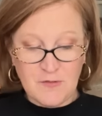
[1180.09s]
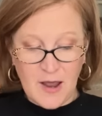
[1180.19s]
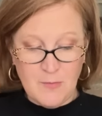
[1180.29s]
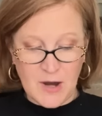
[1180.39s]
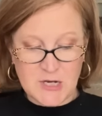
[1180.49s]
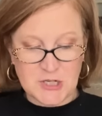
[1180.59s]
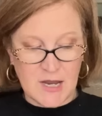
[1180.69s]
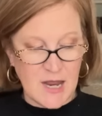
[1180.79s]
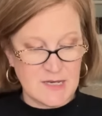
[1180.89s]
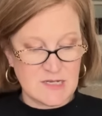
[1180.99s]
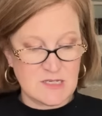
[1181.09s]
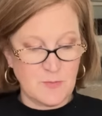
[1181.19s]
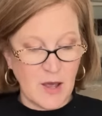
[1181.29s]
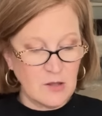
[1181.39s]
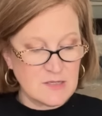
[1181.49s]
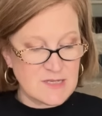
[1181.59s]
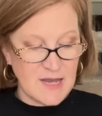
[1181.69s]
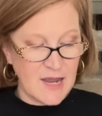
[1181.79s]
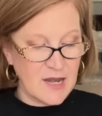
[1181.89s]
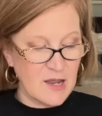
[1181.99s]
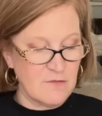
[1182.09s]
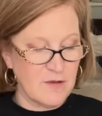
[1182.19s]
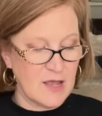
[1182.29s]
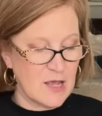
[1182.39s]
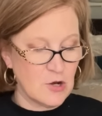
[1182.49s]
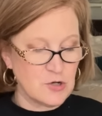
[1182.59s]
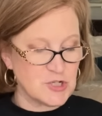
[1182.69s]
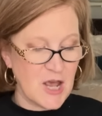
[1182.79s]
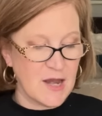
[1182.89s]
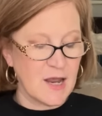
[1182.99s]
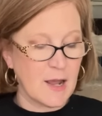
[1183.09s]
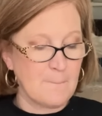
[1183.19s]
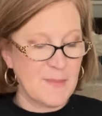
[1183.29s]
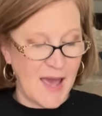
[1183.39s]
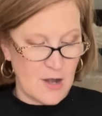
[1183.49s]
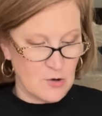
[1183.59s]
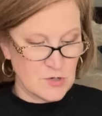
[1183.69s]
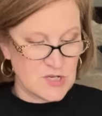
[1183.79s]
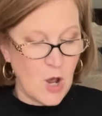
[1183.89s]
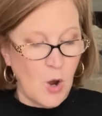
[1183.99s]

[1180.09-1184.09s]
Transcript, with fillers: vibration and dispels negative energetic patterns